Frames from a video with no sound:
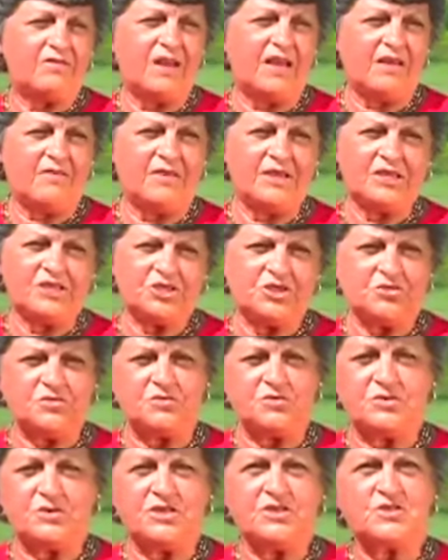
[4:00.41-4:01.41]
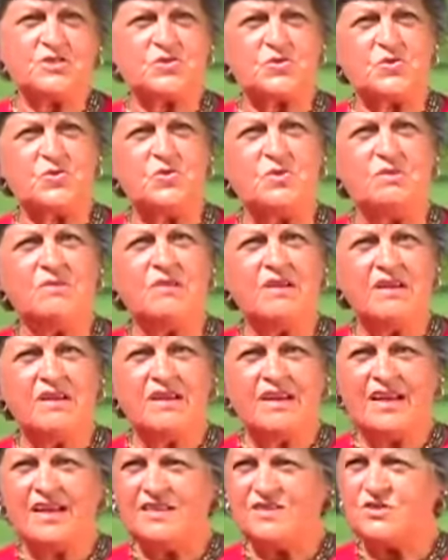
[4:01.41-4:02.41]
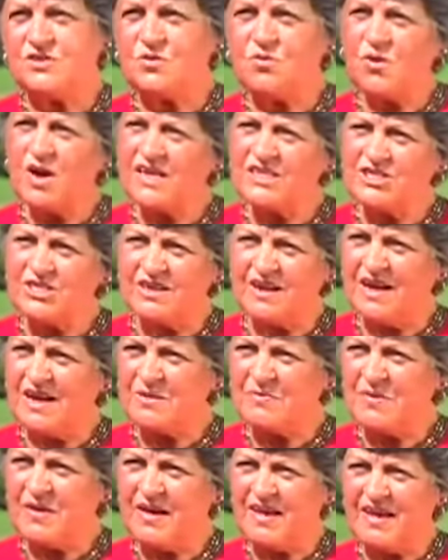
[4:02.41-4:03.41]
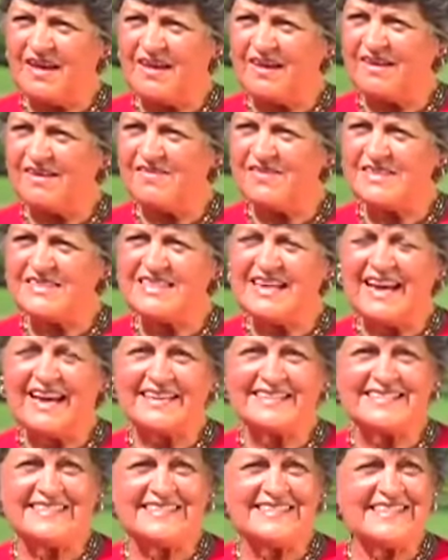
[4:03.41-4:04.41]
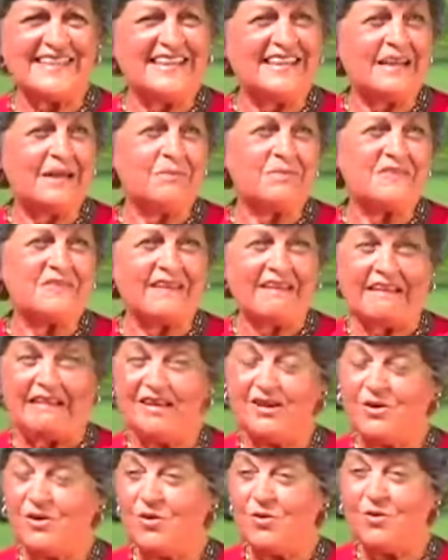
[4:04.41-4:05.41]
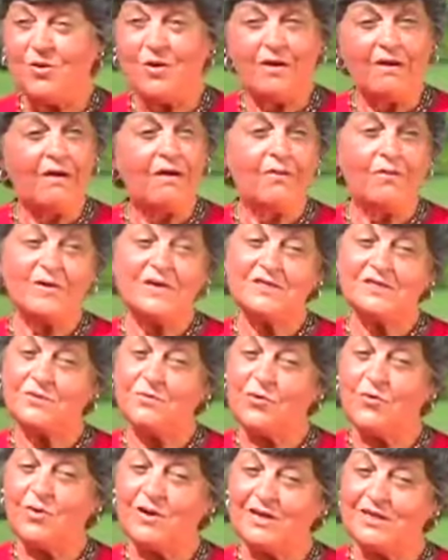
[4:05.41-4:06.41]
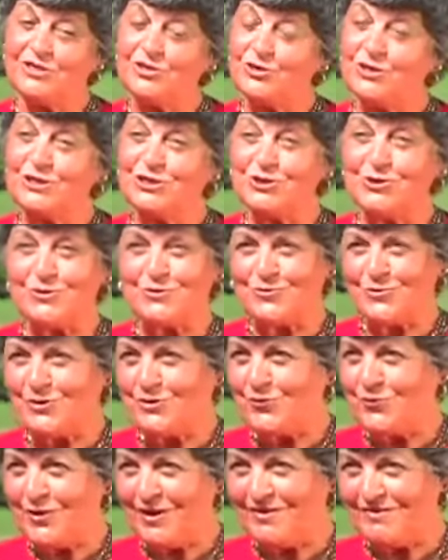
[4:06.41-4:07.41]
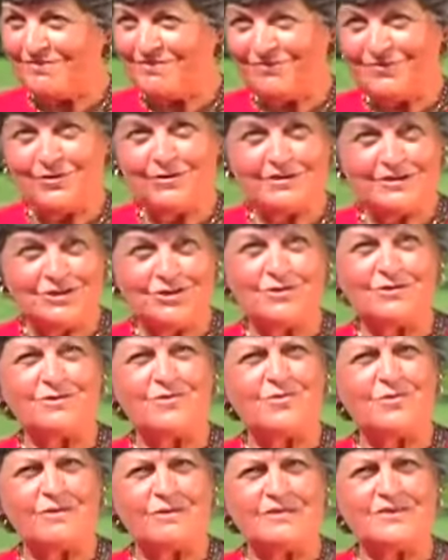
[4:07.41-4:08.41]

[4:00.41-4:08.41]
have any children in school, and so why should I pay the taxes? And I'm saying, you know, we supported your children when your children were in